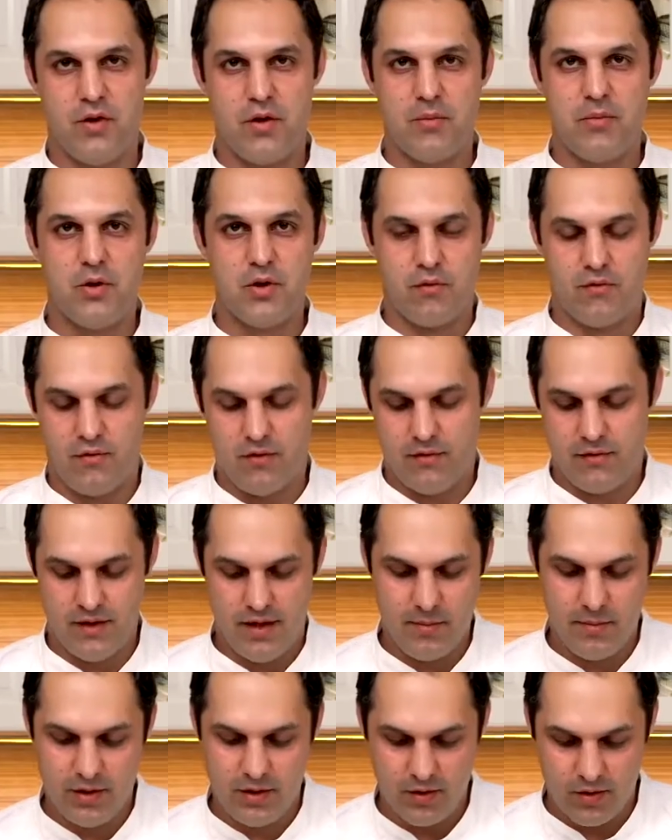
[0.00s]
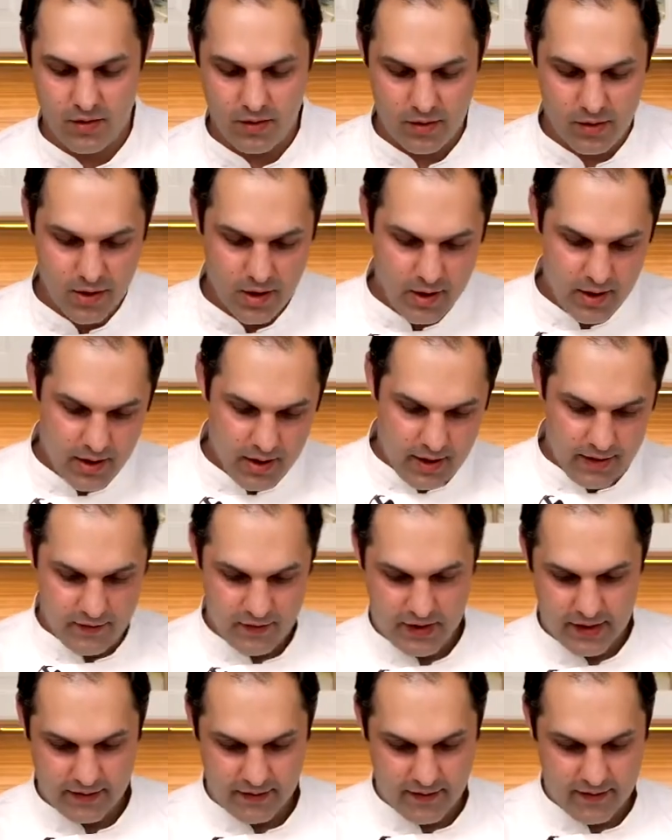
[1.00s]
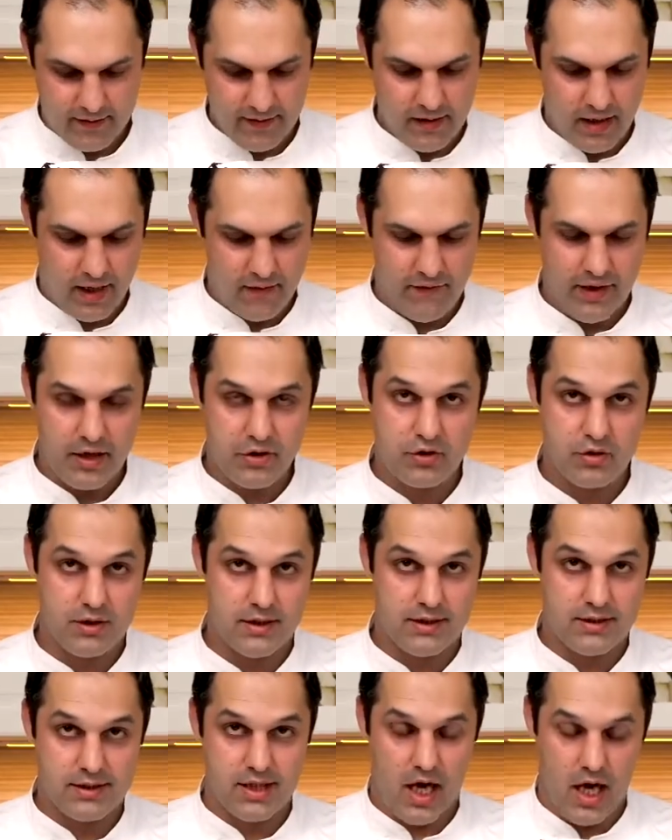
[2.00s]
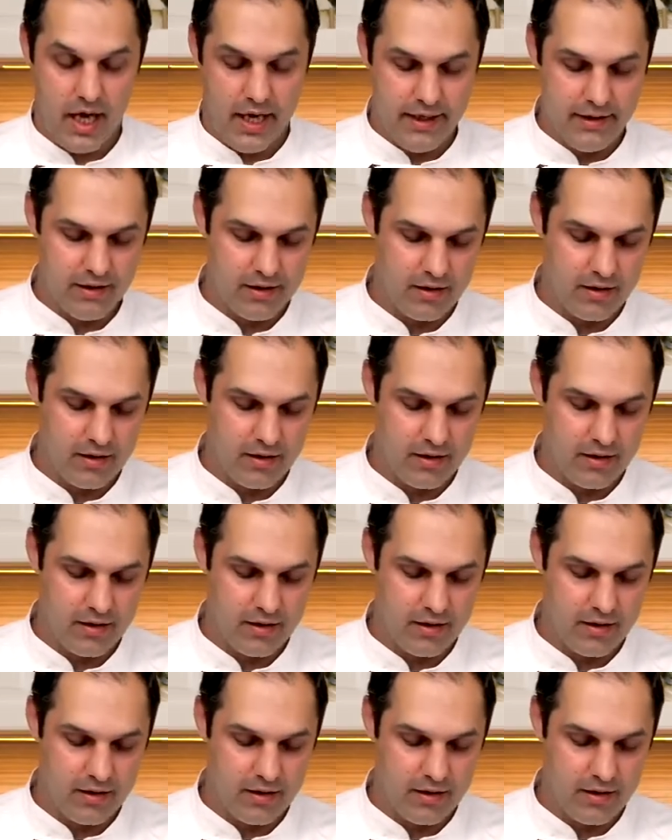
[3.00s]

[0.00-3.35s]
beautiful filet mignon. As you can see, I've actually tied it